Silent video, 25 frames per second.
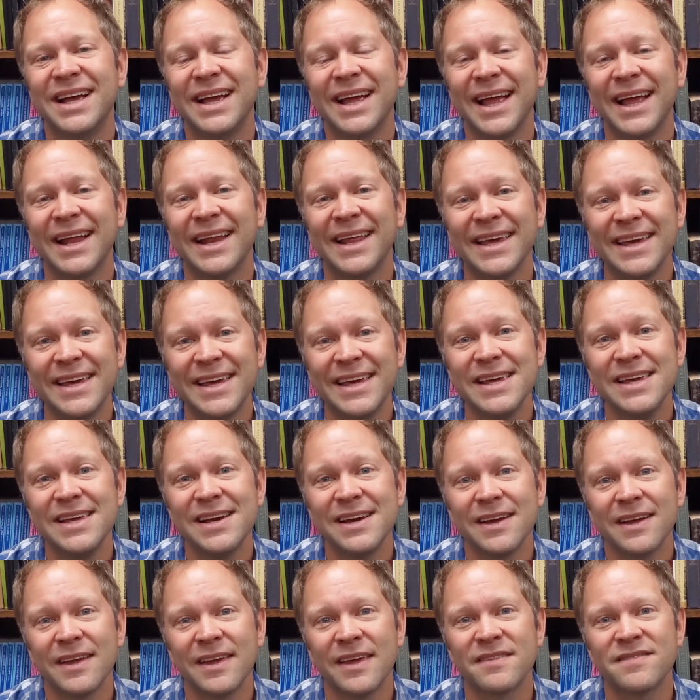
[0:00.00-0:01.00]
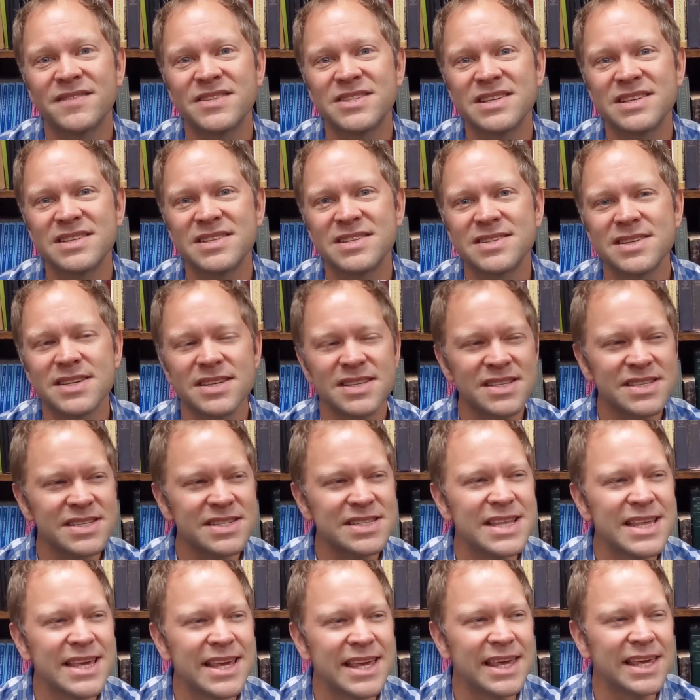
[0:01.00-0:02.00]
and he gives this
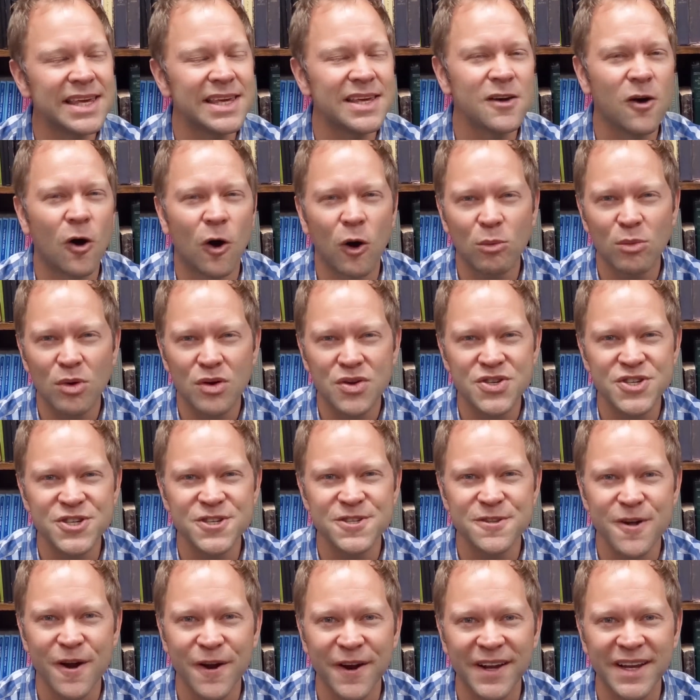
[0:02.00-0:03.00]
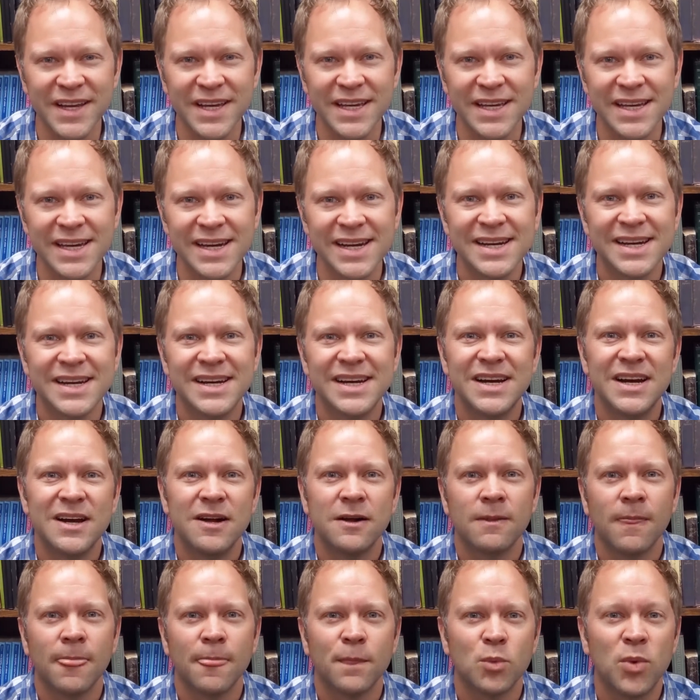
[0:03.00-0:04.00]
sneaky, almost snarky
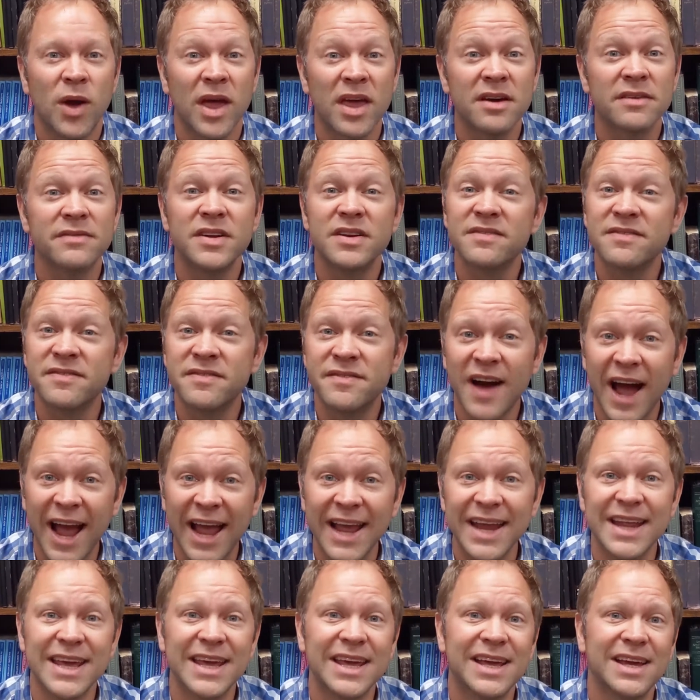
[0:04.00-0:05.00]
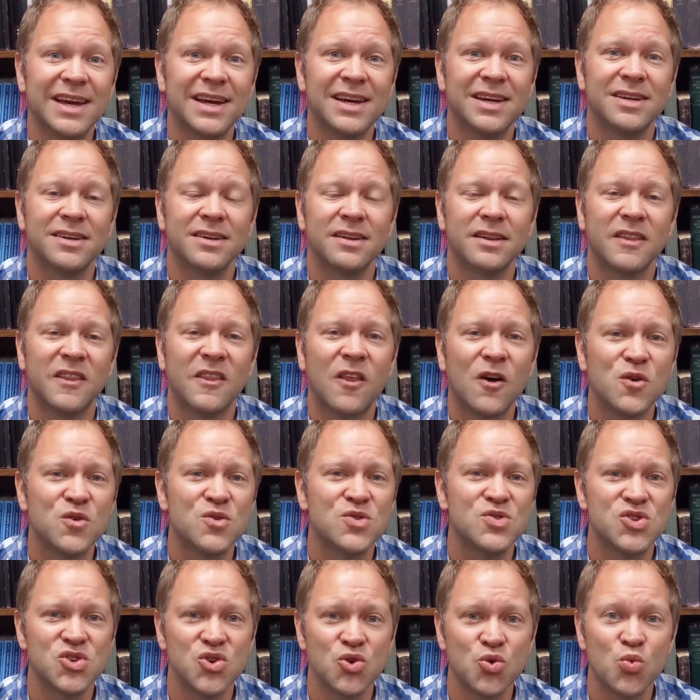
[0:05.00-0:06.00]
way of inviting
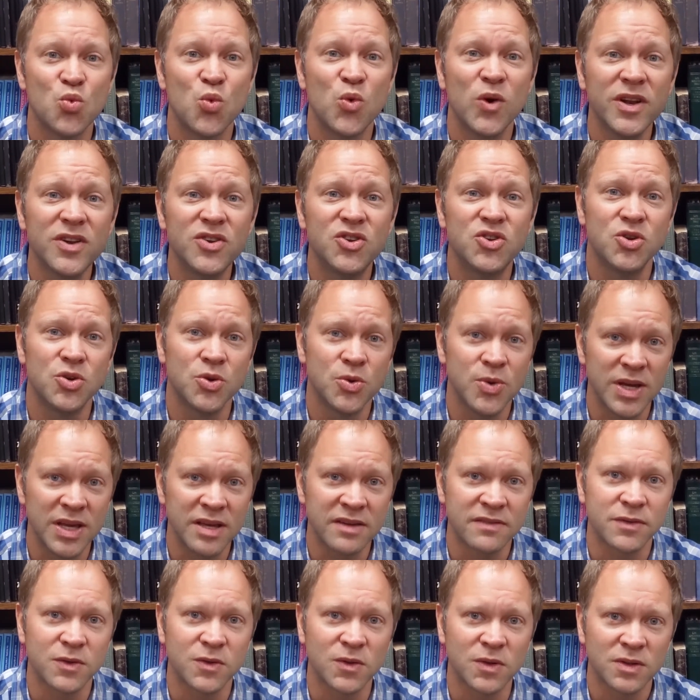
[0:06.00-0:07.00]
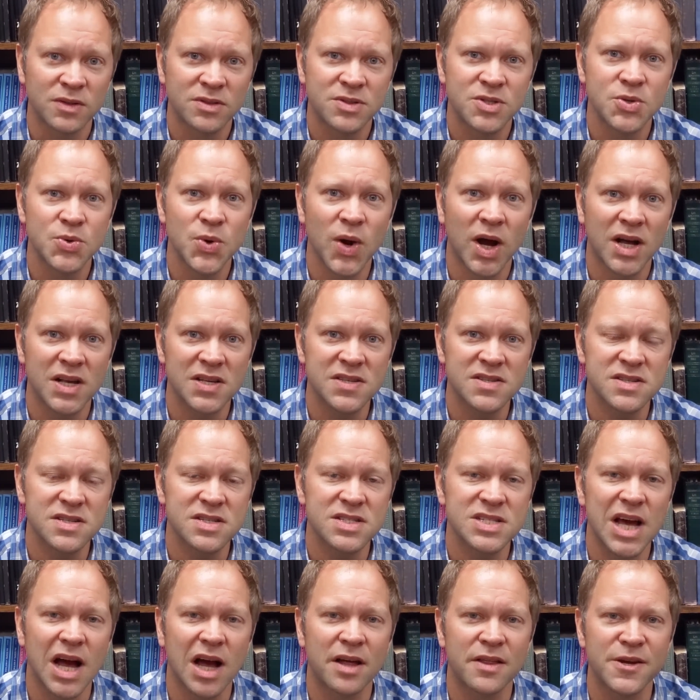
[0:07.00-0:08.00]
those who would do evil to us
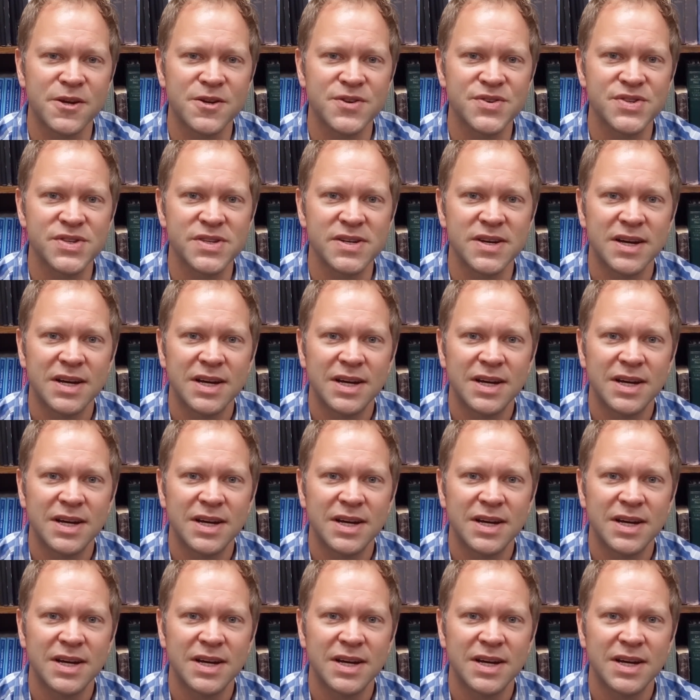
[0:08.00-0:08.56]
and to others